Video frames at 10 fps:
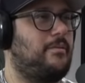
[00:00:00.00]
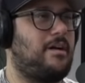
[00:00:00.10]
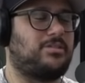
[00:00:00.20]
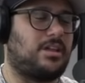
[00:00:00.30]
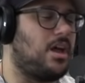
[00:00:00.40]

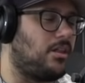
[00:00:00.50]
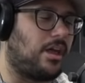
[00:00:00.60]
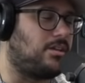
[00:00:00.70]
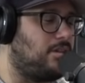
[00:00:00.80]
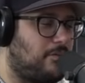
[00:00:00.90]
I was like, yo,
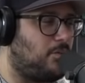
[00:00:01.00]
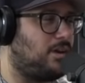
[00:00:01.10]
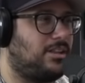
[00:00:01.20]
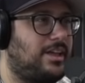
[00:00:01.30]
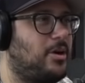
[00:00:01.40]
like you never
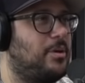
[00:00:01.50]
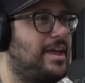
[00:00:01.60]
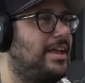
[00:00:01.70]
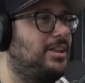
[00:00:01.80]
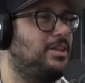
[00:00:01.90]
want to like go
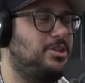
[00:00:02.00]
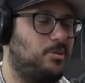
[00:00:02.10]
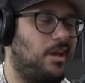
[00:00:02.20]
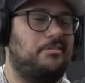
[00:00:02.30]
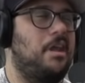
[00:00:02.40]
to Italy, and
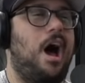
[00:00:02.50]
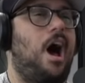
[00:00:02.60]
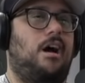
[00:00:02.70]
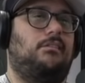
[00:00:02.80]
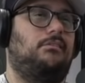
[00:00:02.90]
you're like, nah.